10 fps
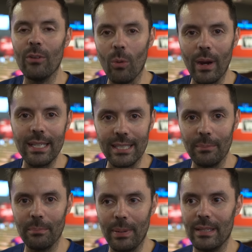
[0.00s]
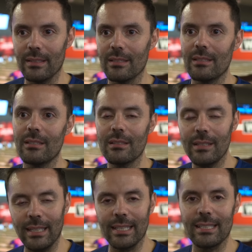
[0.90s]
away some pins
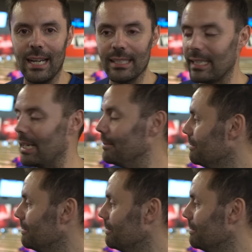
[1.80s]
in this last game.